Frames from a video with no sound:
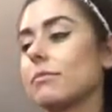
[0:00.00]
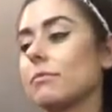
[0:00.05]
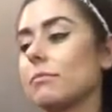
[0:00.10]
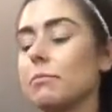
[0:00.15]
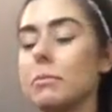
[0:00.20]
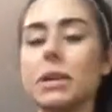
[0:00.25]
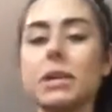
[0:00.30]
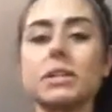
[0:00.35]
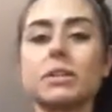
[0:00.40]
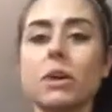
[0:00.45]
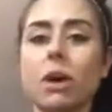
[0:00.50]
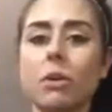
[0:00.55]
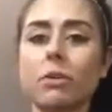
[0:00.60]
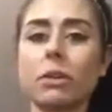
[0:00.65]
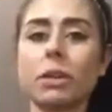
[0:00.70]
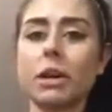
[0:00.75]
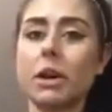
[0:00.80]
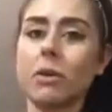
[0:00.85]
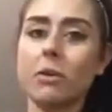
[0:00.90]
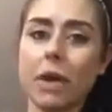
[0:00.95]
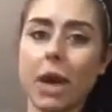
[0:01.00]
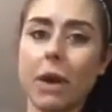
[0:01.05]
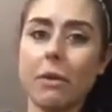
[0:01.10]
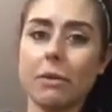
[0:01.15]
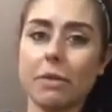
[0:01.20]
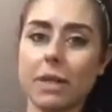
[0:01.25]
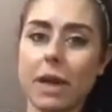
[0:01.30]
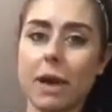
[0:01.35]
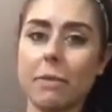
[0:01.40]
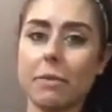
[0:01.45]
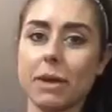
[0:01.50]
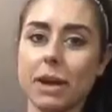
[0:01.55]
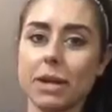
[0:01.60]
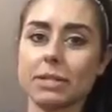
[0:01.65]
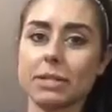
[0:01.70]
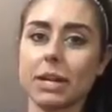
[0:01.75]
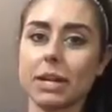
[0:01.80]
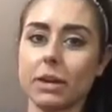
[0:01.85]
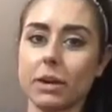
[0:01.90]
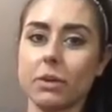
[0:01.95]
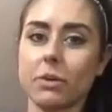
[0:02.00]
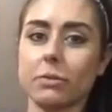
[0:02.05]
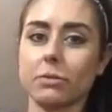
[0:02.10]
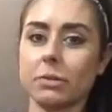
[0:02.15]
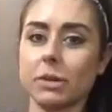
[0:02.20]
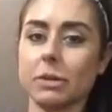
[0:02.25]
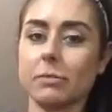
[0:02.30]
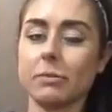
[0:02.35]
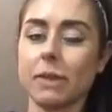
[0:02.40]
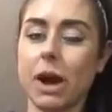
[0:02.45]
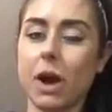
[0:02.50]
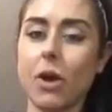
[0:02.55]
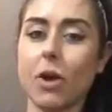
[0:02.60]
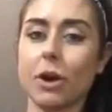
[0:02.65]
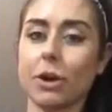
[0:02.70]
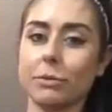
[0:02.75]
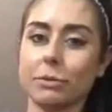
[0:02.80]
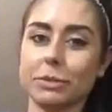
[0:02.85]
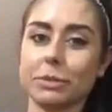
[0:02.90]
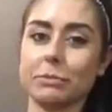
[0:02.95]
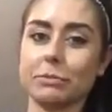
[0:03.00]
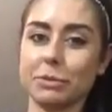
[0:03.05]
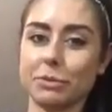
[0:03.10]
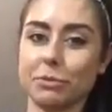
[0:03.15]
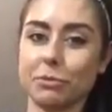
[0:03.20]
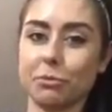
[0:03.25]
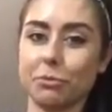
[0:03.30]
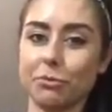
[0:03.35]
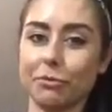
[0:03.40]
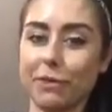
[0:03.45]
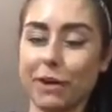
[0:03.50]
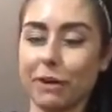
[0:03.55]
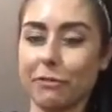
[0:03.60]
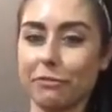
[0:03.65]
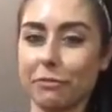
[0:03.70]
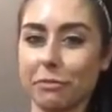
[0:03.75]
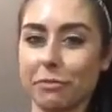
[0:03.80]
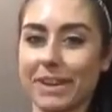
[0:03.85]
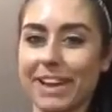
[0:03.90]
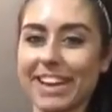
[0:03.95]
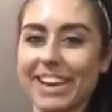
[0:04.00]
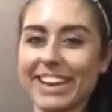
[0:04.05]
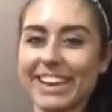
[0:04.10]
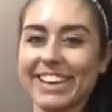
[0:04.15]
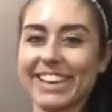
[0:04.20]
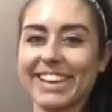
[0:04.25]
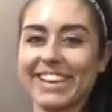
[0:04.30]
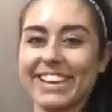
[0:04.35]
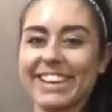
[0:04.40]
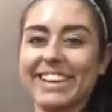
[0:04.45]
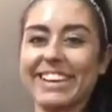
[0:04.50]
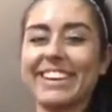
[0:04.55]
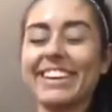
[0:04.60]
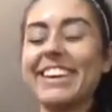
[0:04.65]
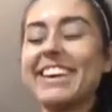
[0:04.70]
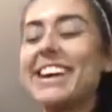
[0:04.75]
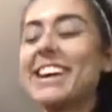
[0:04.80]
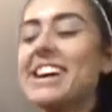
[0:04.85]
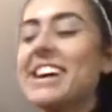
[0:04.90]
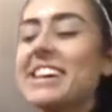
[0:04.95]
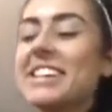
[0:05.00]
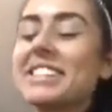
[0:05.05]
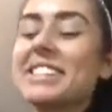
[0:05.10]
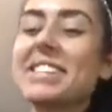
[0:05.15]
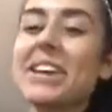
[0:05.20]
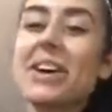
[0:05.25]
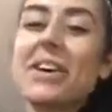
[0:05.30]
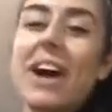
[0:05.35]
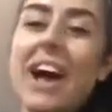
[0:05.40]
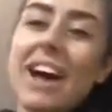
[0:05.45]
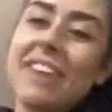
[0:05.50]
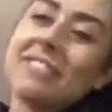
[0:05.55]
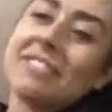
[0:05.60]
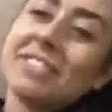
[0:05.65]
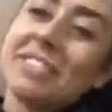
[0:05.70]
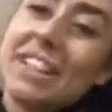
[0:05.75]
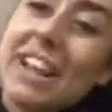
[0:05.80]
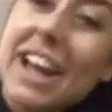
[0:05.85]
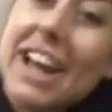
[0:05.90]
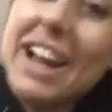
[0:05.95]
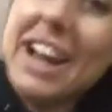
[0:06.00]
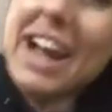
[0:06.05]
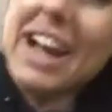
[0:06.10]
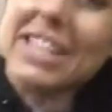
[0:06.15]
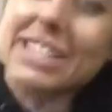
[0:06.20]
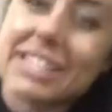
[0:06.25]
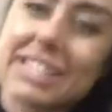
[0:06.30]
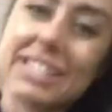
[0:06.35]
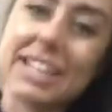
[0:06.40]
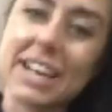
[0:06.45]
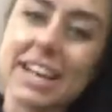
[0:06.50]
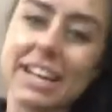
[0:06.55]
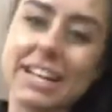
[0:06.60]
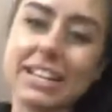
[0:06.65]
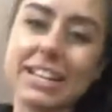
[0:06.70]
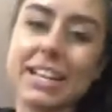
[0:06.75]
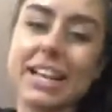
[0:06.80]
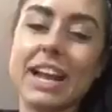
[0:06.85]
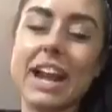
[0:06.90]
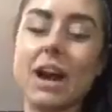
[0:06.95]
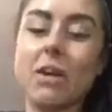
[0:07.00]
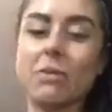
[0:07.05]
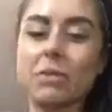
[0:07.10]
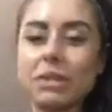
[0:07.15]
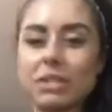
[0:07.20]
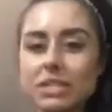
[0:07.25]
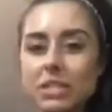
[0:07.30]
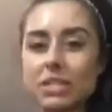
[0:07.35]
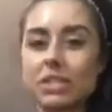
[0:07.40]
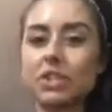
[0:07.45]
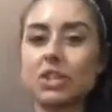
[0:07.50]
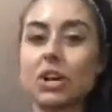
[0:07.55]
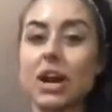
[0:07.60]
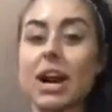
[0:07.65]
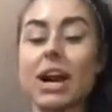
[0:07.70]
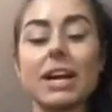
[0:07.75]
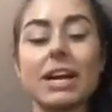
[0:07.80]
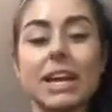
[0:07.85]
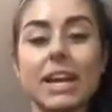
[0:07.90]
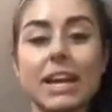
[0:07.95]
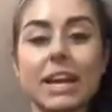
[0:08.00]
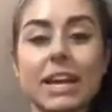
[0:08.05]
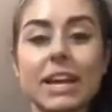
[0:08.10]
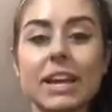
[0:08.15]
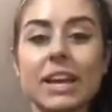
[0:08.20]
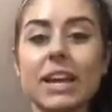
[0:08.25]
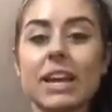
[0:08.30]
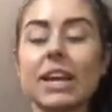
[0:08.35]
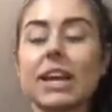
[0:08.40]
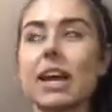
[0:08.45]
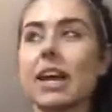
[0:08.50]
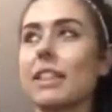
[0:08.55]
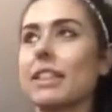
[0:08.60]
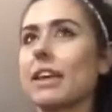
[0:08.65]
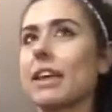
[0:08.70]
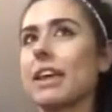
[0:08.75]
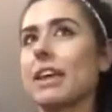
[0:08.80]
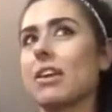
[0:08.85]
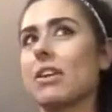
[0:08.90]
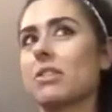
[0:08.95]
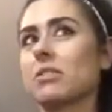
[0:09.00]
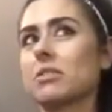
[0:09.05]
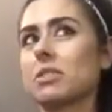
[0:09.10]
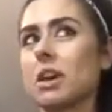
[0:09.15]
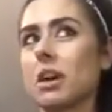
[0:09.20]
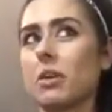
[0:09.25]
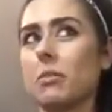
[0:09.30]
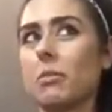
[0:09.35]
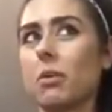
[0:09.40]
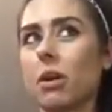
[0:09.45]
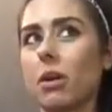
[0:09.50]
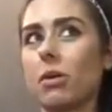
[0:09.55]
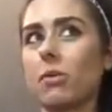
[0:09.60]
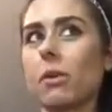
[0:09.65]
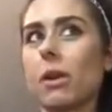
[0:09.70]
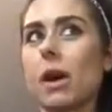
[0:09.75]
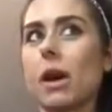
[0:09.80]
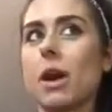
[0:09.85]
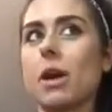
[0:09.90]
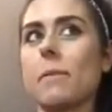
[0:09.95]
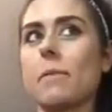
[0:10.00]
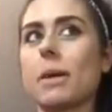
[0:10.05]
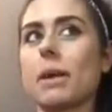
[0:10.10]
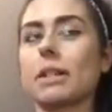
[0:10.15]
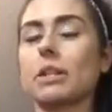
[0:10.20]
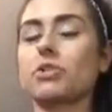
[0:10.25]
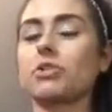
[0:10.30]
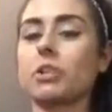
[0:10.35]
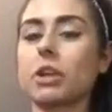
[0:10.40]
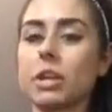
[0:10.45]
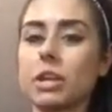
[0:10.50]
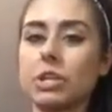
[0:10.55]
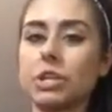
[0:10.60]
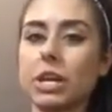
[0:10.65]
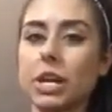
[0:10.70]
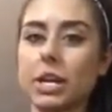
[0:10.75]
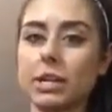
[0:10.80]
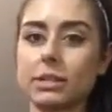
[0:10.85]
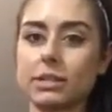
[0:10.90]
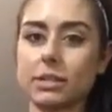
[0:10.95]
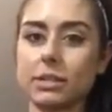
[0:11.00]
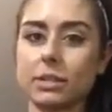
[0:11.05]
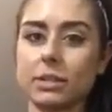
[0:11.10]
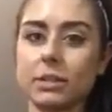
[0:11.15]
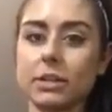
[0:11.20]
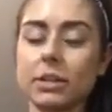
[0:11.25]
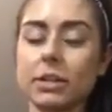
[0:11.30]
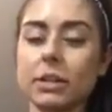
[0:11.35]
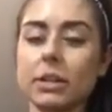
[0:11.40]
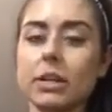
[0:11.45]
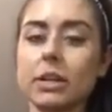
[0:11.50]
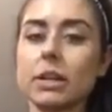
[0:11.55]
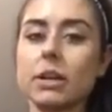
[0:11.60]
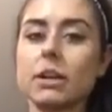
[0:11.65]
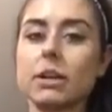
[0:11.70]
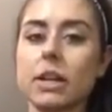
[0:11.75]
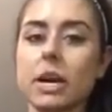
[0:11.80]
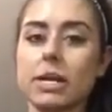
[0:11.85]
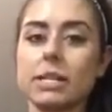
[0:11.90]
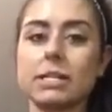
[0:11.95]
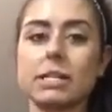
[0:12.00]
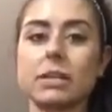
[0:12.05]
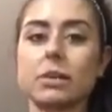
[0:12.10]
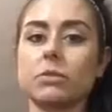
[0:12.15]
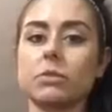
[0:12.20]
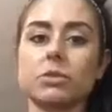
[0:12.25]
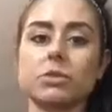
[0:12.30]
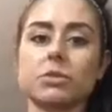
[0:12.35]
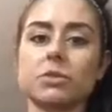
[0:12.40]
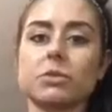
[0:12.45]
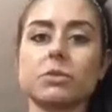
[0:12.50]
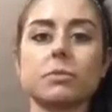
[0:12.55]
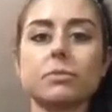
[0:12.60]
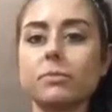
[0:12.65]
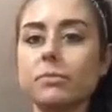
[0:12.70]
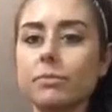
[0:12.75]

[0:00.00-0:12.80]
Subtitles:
be totally okay with that because I know in my heart it was a miserable fail for me. So after that, I decided that I wanted to try again, I think in October, at the Turkey Jackson Classic, which was